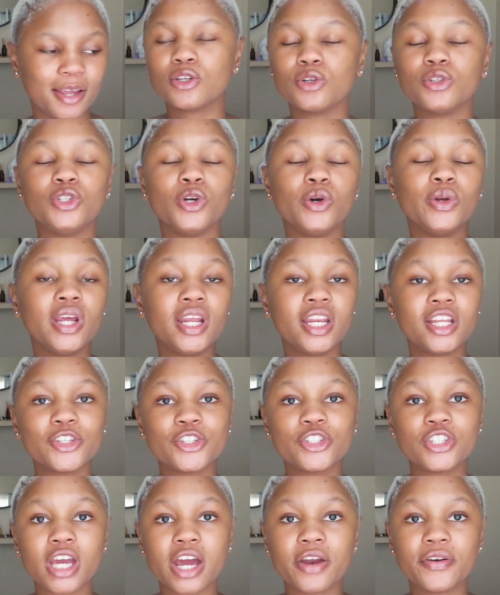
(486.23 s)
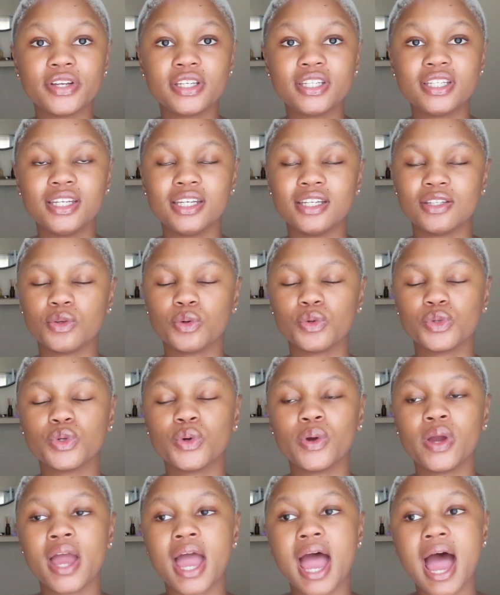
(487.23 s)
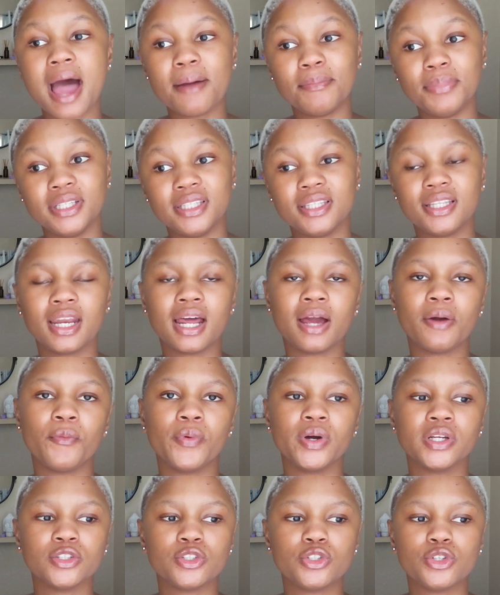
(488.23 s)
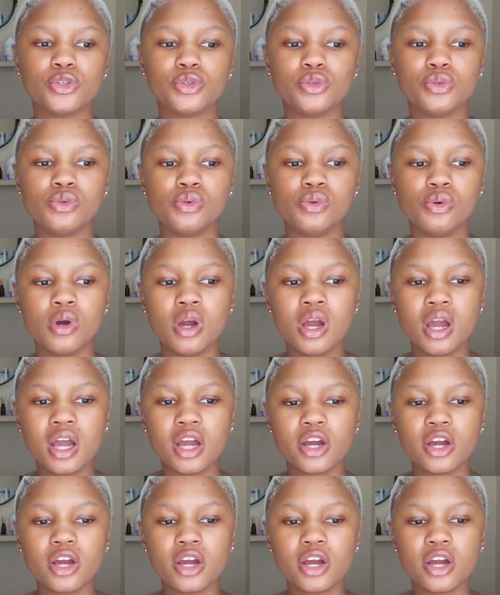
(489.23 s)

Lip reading: So donating to charity is also a habit that I want to